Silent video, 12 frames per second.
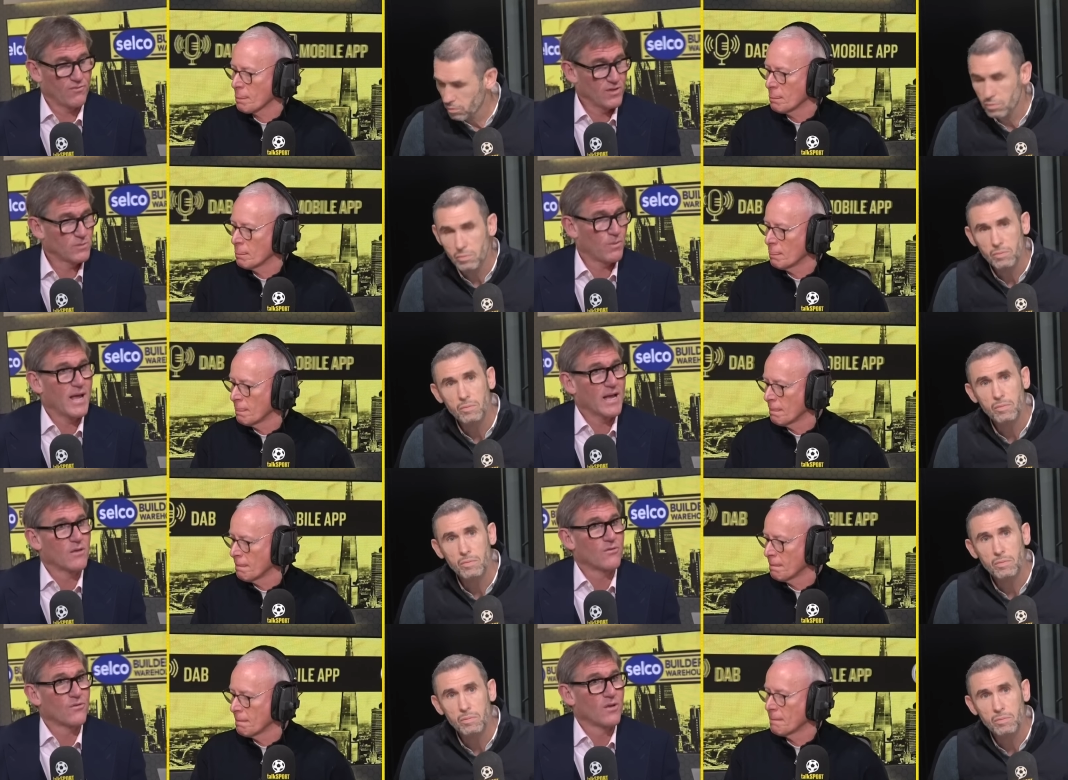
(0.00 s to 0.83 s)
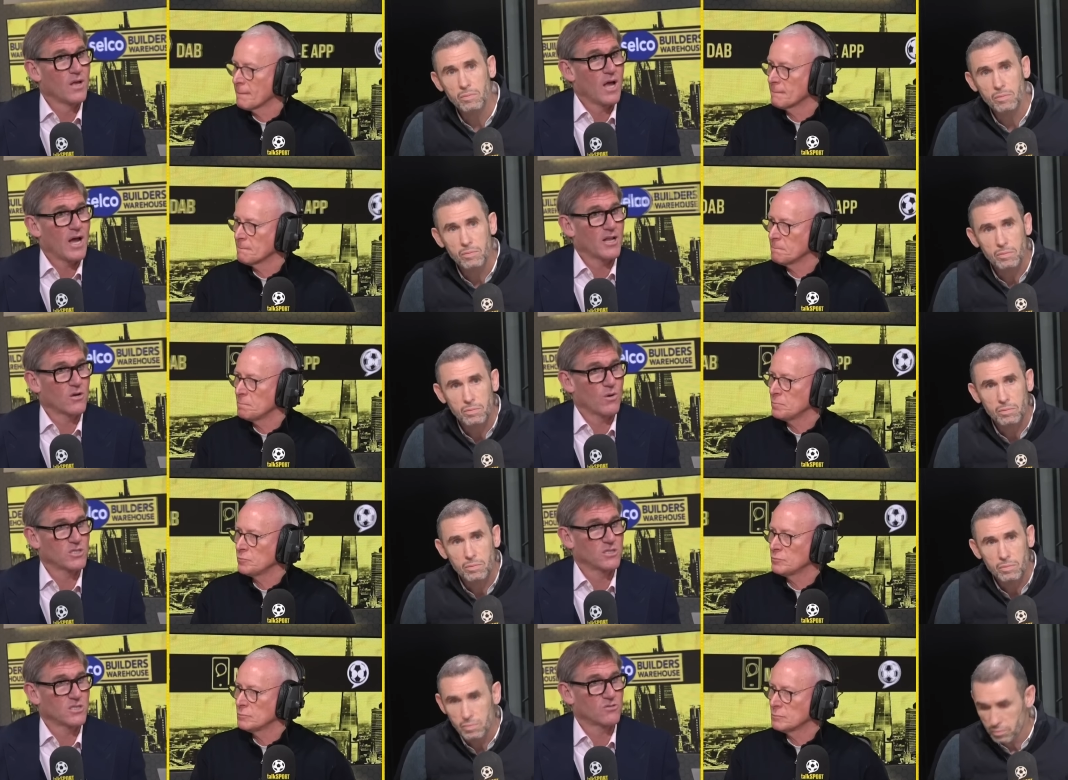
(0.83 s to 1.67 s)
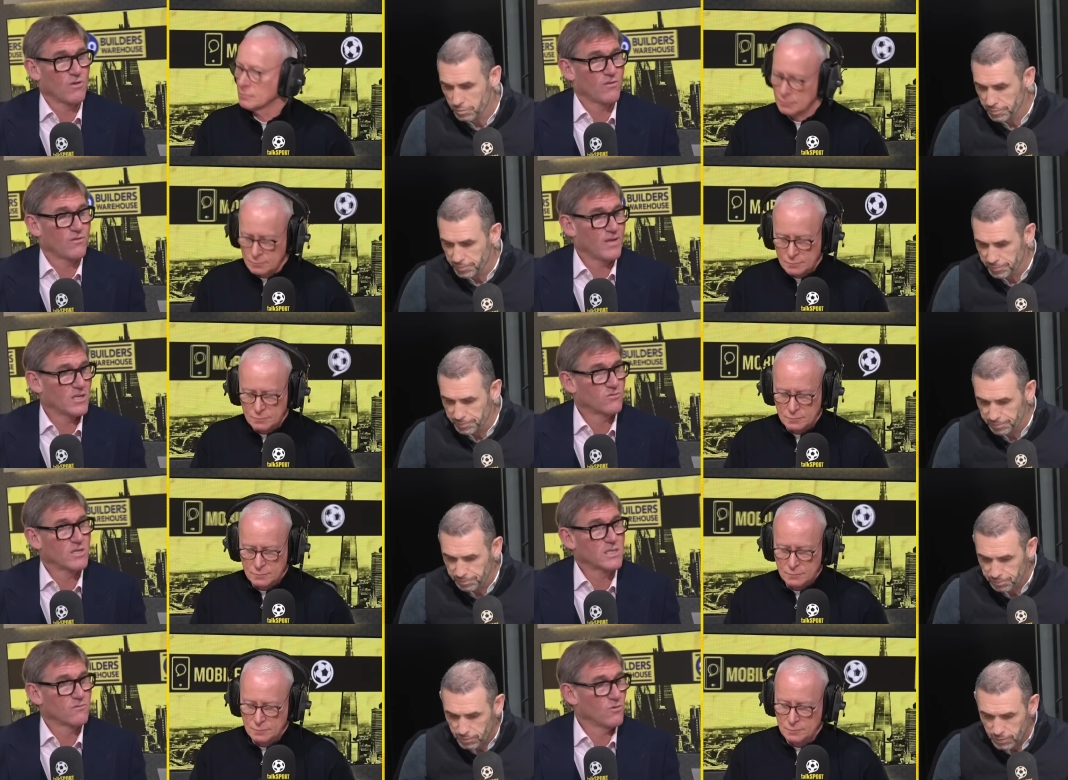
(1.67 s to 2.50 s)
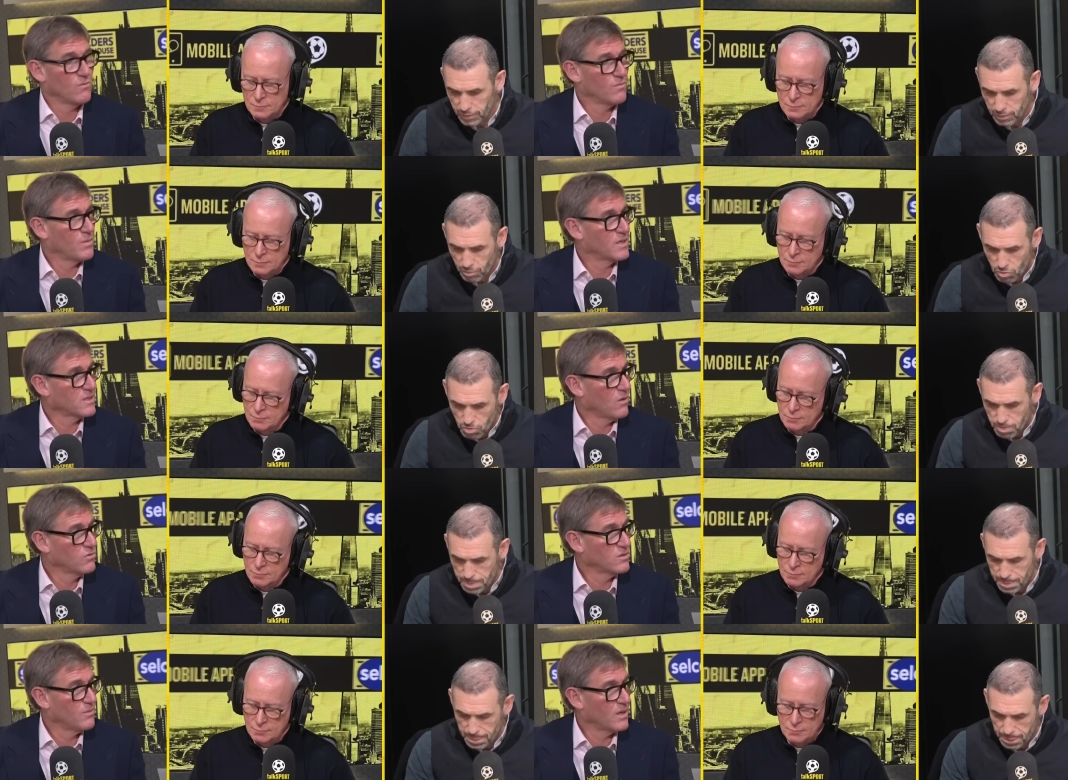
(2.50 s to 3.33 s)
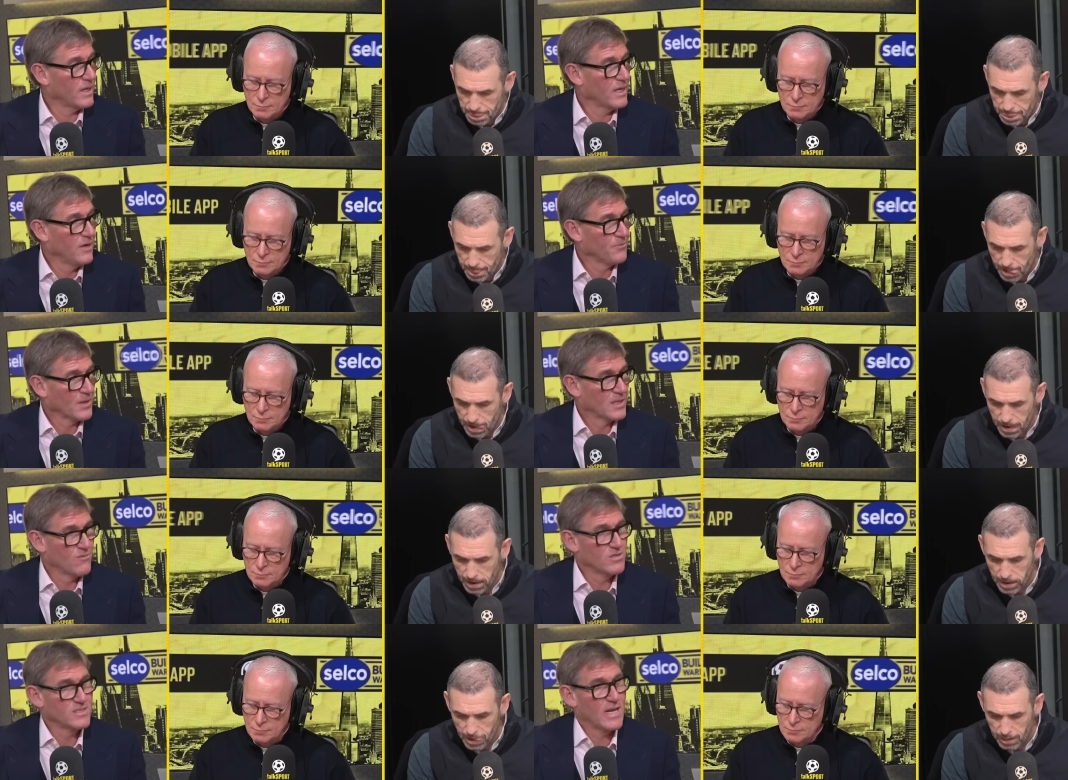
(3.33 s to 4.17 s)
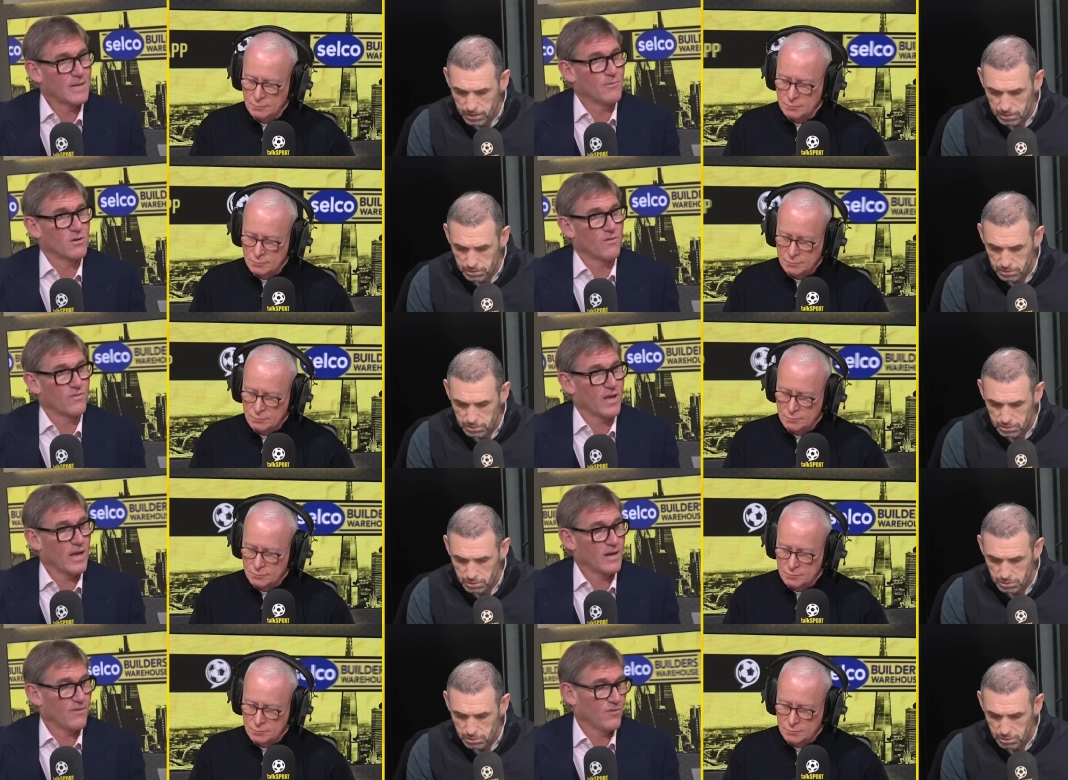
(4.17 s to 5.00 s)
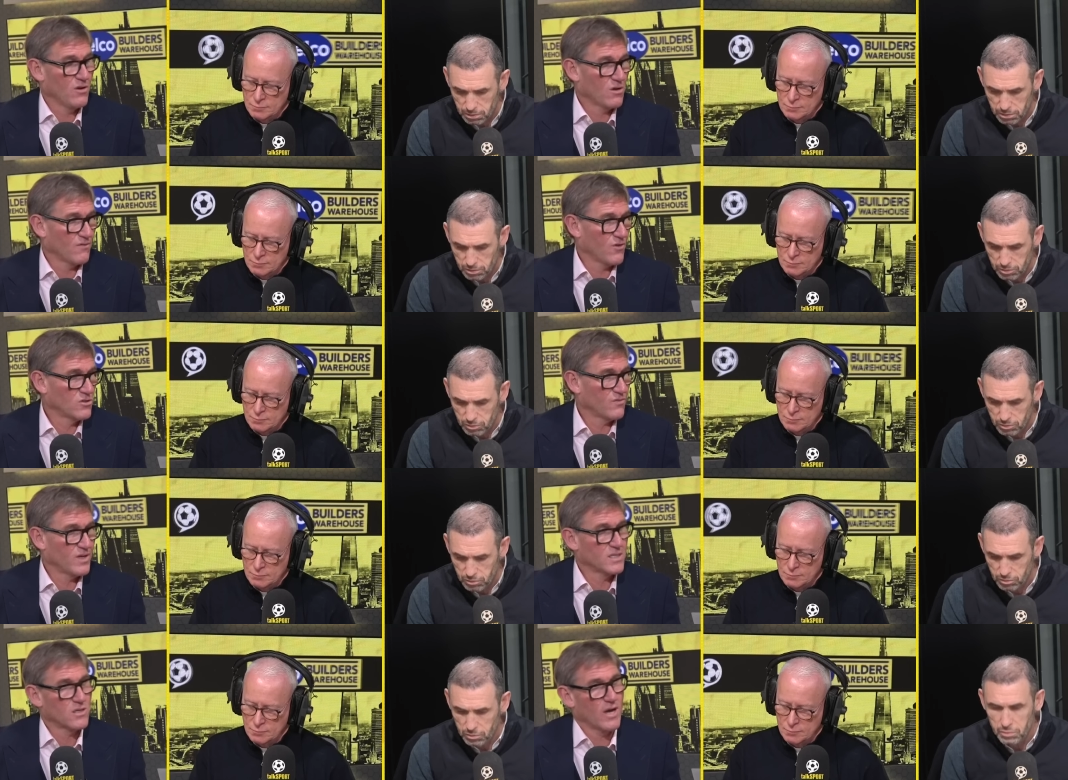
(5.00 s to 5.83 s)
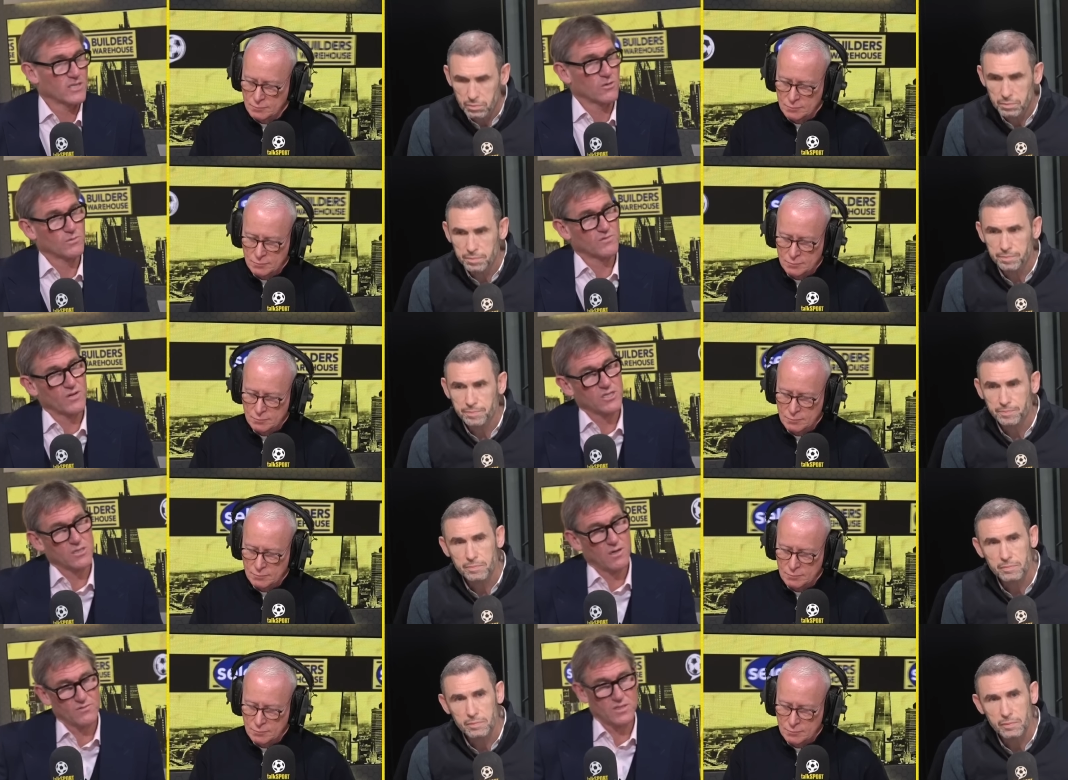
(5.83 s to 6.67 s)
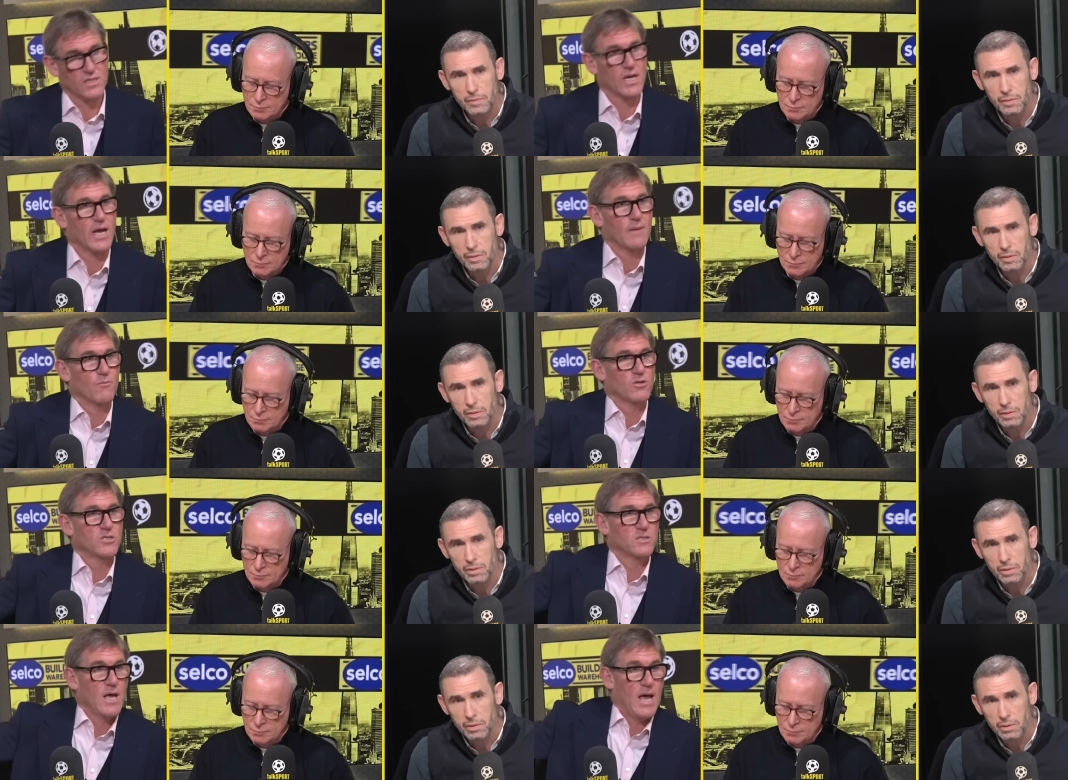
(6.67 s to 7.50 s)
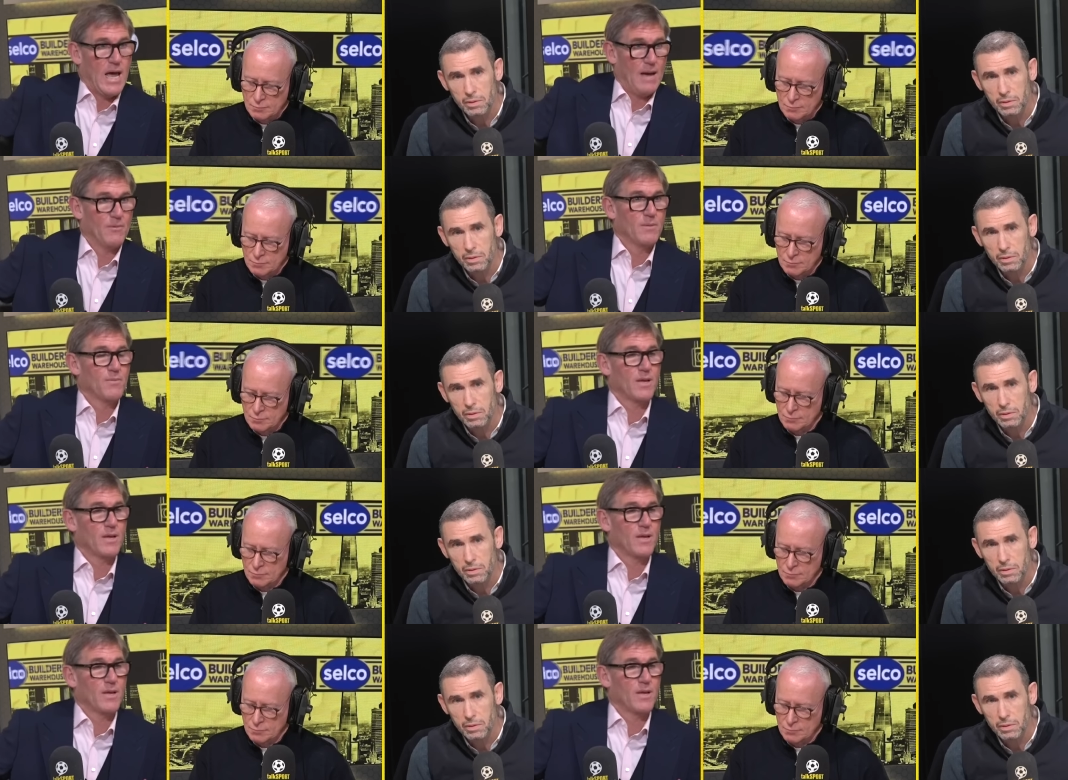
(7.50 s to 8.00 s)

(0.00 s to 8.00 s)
Speaker 1: of these players and I question the strength of that dressing room, because ultimately there is an element of they... And if you look at Virgil van Dijk's observation after the game, which is how many